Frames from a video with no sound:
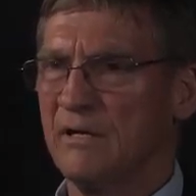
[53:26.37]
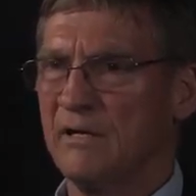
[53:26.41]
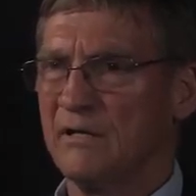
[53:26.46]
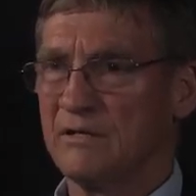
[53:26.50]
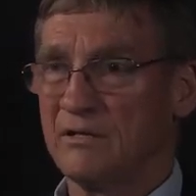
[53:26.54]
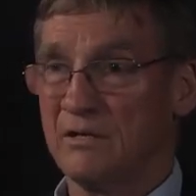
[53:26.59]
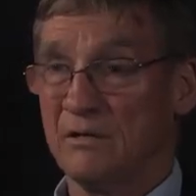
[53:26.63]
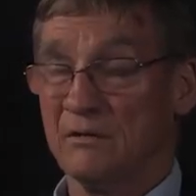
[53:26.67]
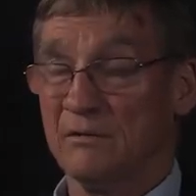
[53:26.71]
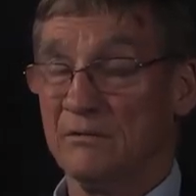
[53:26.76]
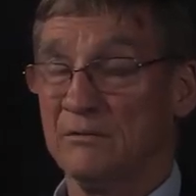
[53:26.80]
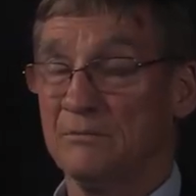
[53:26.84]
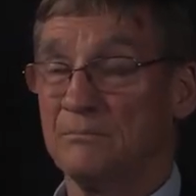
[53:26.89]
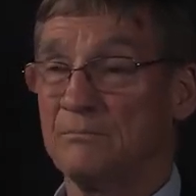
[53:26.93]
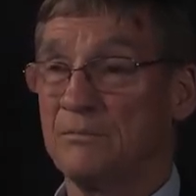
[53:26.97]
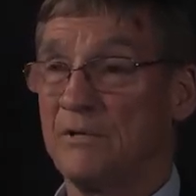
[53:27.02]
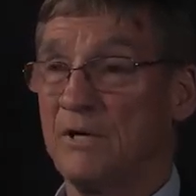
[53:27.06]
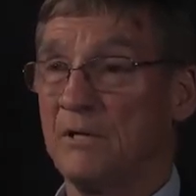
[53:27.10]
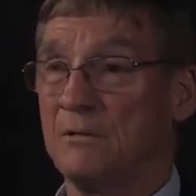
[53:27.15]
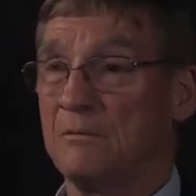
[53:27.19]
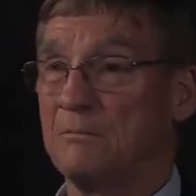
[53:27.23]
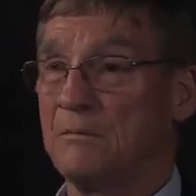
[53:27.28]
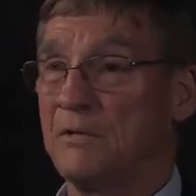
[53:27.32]
He said, oh,
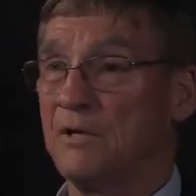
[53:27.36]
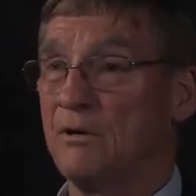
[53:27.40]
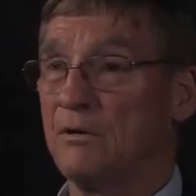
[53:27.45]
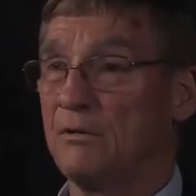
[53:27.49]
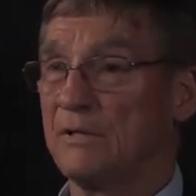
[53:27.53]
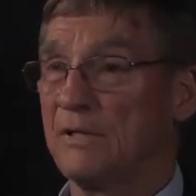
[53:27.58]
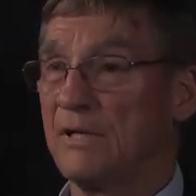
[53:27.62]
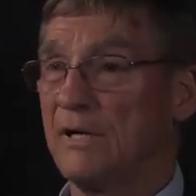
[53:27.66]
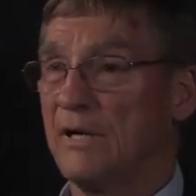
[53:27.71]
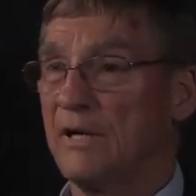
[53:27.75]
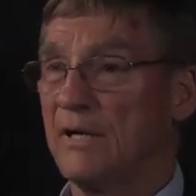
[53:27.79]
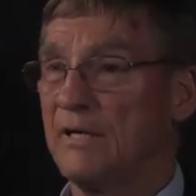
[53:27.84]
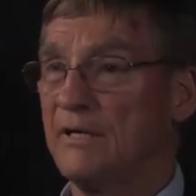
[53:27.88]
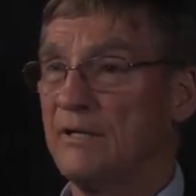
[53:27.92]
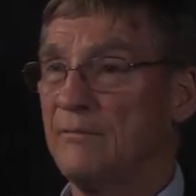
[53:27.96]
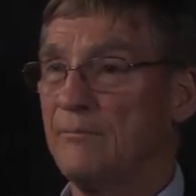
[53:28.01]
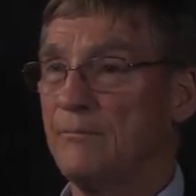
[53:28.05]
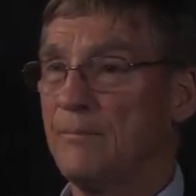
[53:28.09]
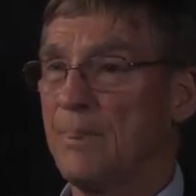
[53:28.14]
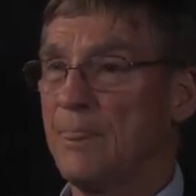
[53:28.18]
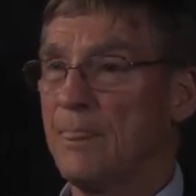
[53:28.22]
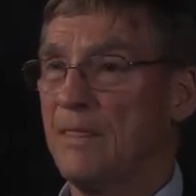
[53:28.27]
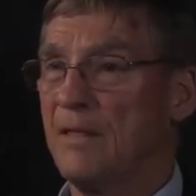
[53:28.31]
probably be okay.
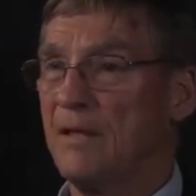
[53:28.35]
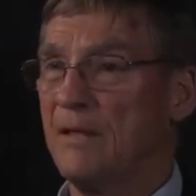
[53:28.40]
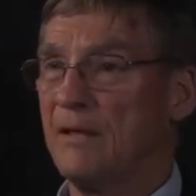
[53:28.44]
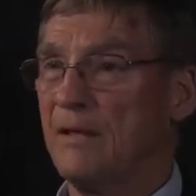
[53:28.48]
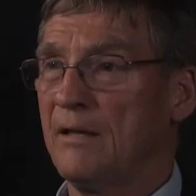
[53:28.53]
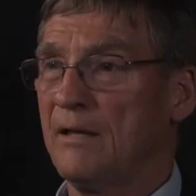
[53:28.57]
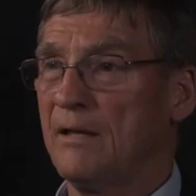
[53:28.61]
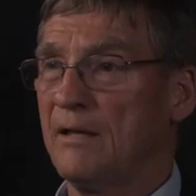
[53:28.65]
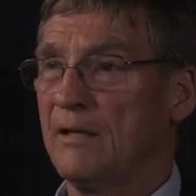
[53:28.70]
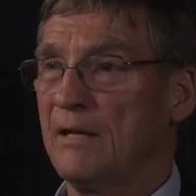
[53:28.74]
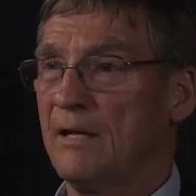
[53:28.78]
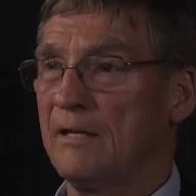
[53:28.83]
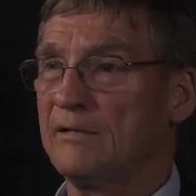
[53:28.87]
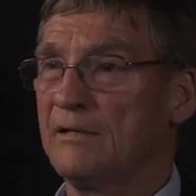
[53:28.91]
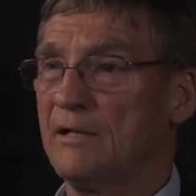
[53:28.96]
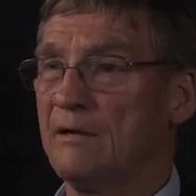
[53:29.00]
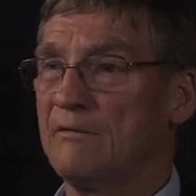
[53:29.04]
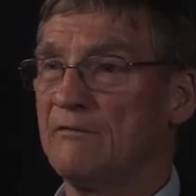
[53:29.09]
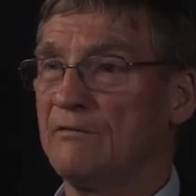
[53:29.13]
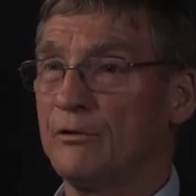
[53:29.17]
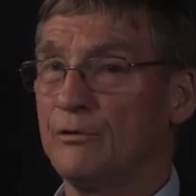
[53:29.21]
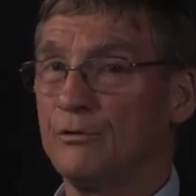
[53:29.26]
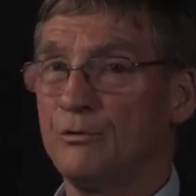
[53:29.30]
And I
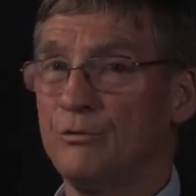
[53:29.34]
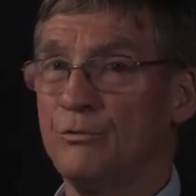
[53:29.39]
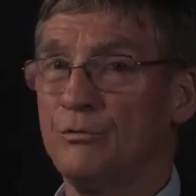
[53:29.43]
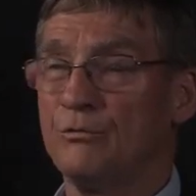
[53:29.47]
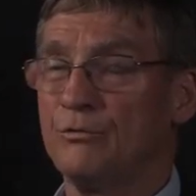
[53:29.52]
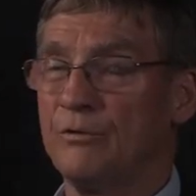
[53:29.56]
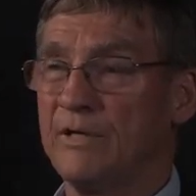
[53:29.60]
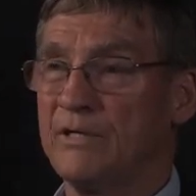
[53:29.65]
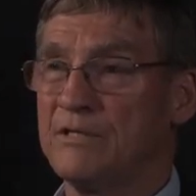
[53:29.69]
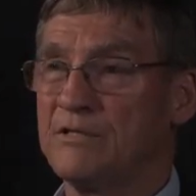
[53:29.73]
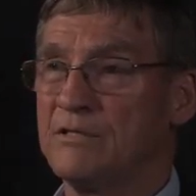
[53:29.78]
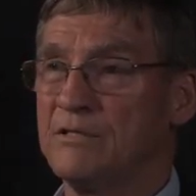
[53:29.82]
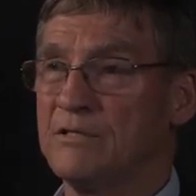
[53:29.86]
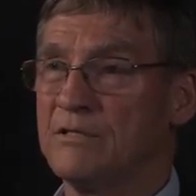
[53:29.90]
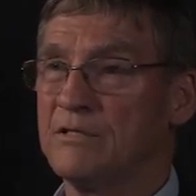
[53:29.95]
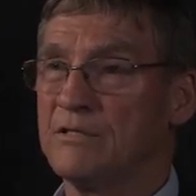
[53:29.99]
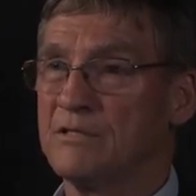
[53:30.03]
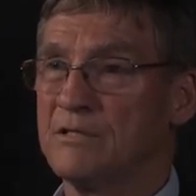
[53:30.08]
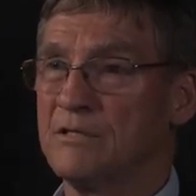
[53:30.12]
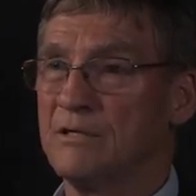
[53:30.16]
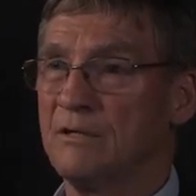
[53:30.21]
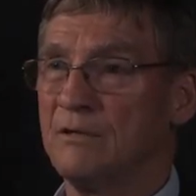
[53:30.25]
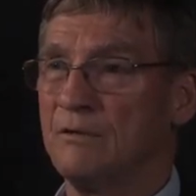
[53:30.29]
did it for two
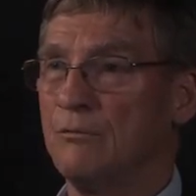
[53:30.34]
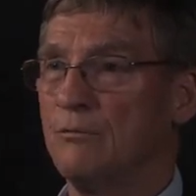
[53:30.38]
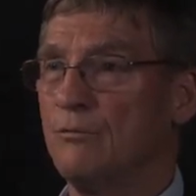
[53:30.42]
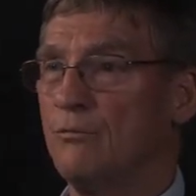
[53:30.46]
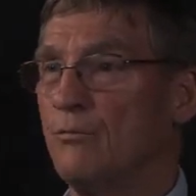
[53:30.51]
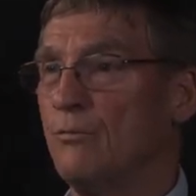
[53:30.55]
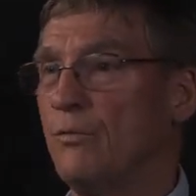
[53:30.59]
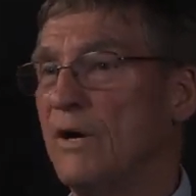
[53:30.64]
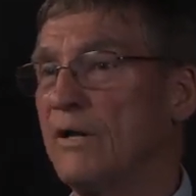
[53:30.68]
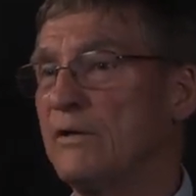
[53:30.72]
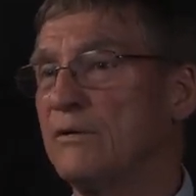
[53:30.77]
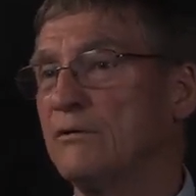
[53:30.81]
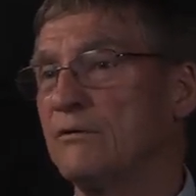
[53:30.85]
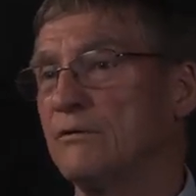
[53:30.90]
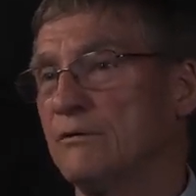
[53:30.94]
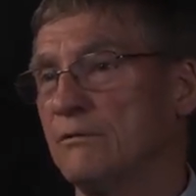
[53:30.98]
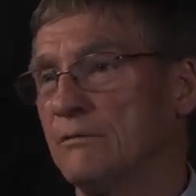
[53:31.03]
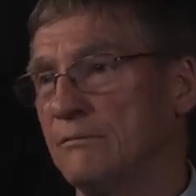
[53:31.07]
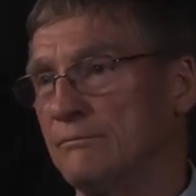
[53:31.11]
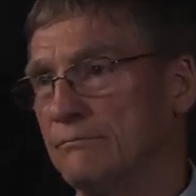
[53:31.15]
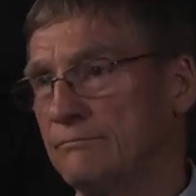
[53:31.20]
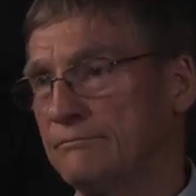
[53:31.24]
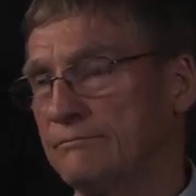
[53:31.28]
reasons. Uh, one,
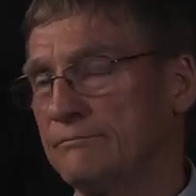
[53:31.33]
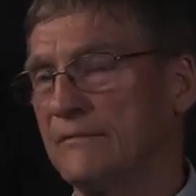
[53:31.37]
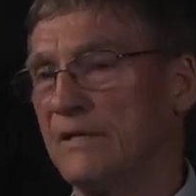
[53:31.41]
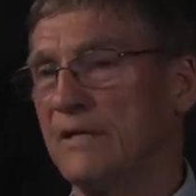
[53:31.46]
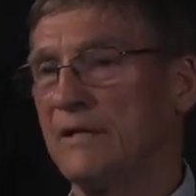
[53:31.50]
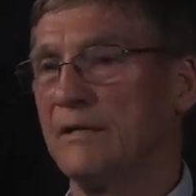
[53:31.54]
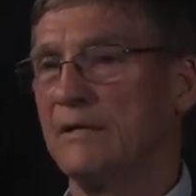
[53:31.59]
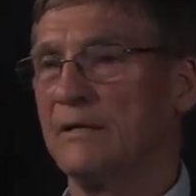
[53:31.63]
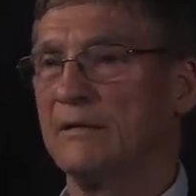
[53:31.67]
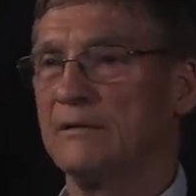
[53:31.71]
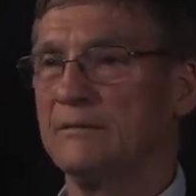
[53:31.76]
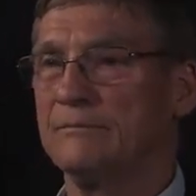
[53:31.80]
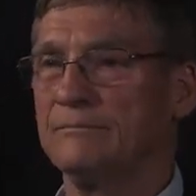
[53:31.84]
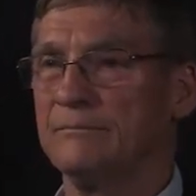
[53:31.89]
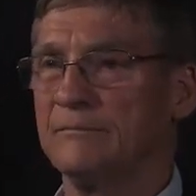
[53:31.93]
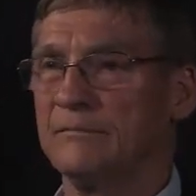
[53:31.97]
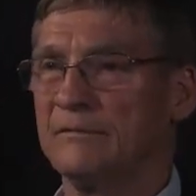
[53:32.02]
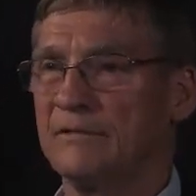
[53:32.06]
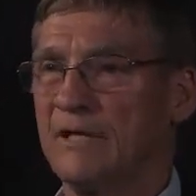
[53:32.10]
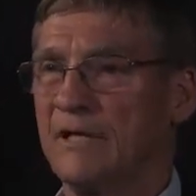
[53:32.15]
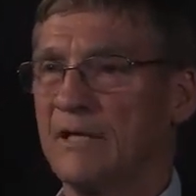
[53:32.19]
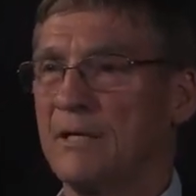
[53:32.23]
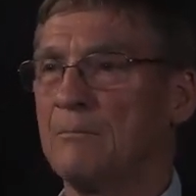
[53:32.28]
to uh,
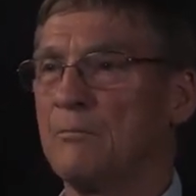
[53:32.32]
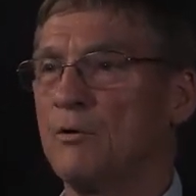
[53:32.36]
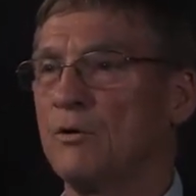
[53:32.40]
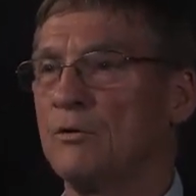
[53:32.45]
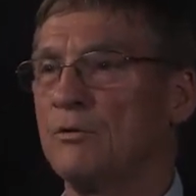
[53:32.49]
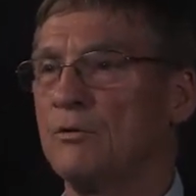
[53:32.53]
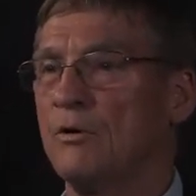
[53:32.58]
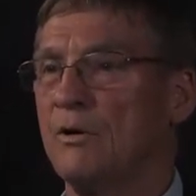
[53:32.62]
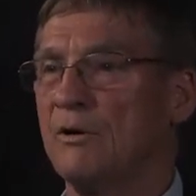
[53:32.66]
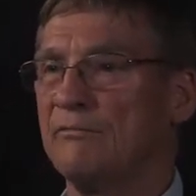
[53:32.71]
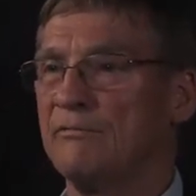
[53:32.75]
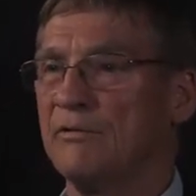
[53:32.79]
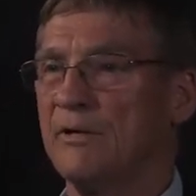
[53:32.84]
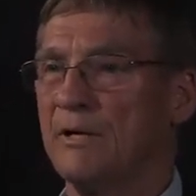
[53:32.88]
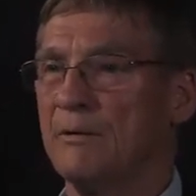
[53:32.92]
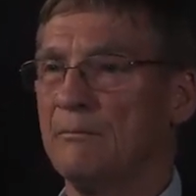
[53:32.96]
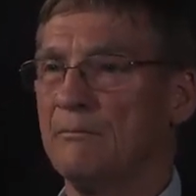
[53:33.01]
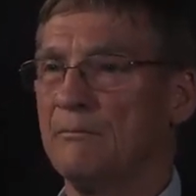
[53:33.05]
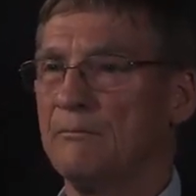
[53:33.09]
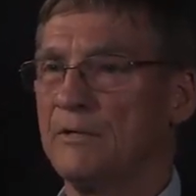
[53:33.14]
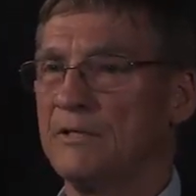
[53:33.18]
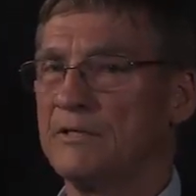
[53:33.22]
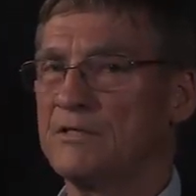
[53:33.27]
take a burden off
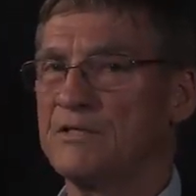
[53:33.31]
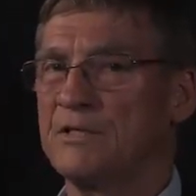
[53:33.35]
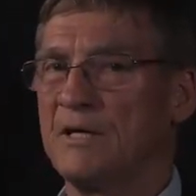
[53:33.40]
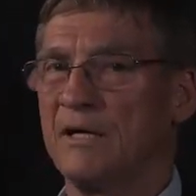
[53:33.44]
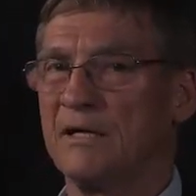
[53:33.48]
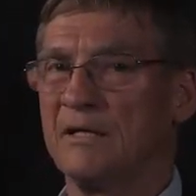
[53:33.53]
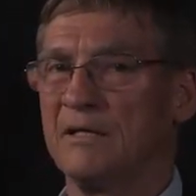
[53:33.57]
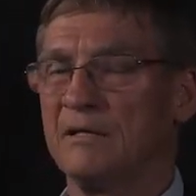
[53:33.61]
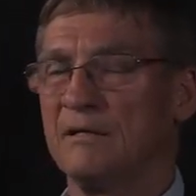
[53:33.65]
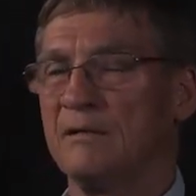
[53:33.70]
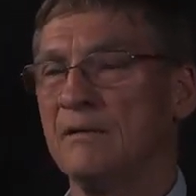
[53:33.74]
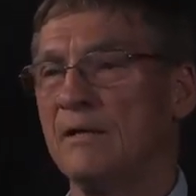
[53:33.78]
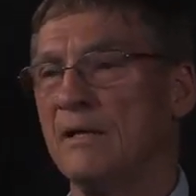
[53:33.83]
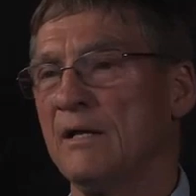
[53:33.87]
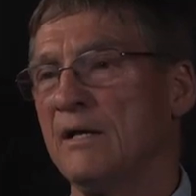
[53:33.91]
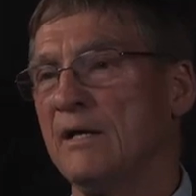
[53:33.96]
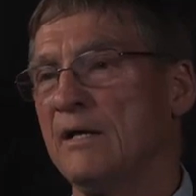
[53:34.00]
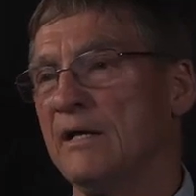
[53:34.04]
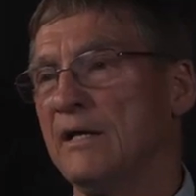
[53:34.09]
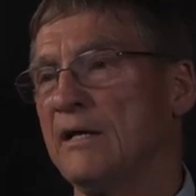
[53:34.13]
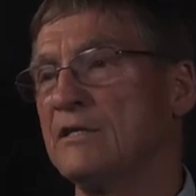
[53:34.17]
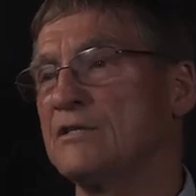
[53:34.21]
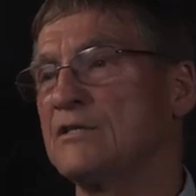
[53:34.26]
him, but second,
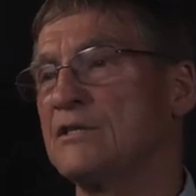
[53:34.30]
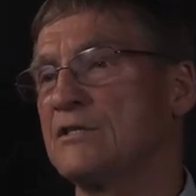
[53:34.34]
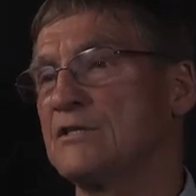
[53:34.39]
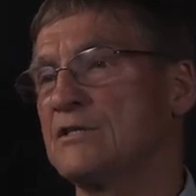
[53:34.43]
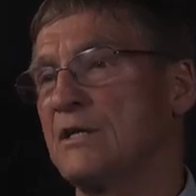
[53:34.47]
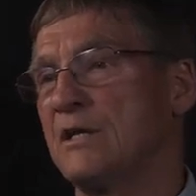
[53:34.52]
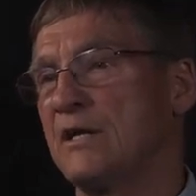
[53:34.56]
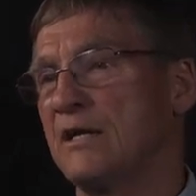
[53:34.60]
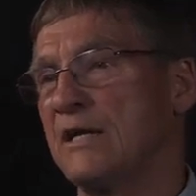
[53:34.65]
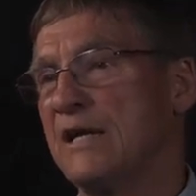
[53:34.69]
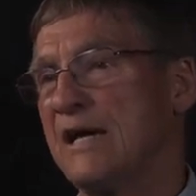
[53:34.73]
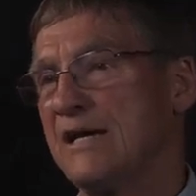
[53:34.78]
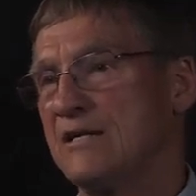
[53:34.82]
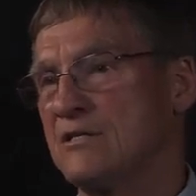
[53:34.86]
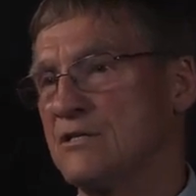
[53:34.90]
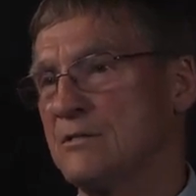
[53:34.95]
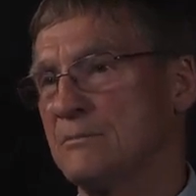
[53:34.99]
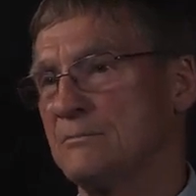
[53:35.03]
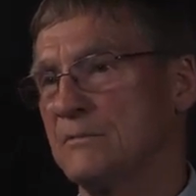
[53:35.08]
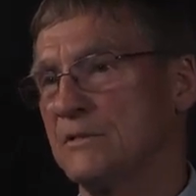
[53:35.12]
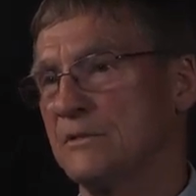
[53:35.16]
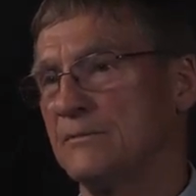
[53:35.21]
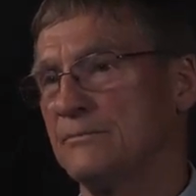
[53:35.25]
he's a city
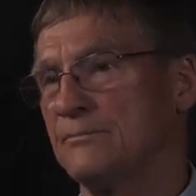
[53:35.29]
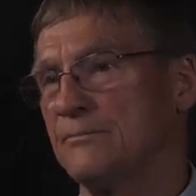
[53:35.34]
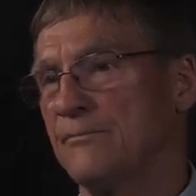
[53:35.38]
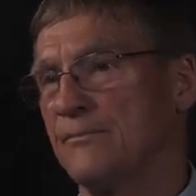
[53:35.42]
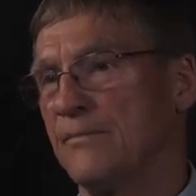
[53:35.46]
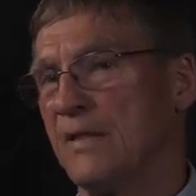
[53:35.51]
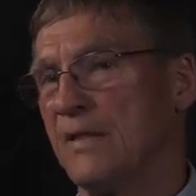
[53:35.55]
councilman.